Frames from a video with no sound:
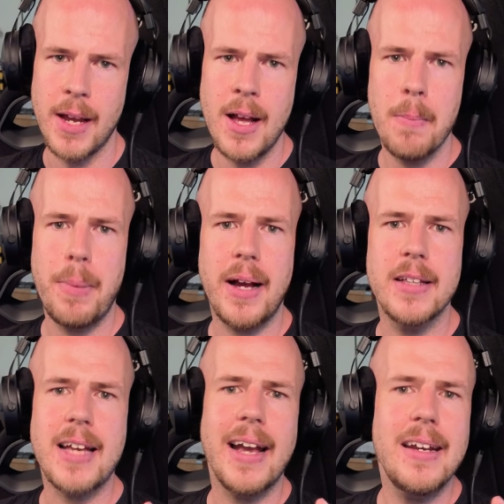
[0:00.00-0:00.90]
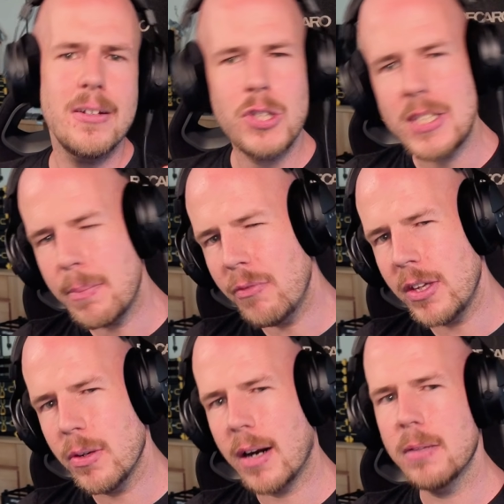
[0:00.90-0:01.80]
But I know some of
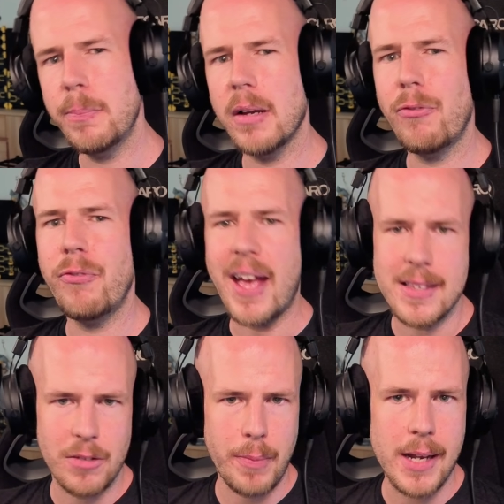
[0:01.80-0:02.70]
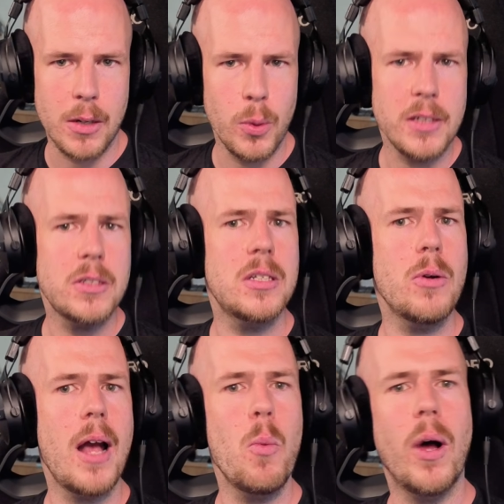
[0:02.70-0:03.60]
you aren't big fans of MakerWorld,
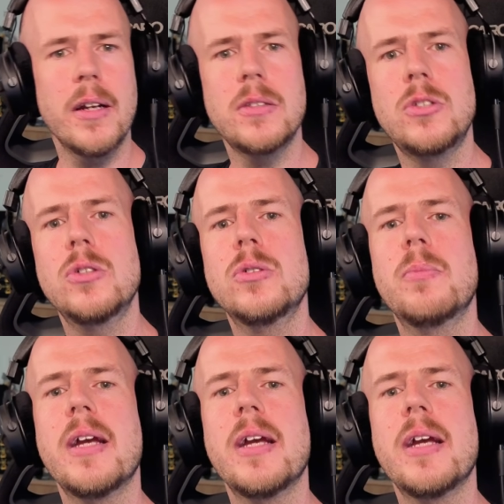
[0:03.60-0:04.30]
so I wanted to make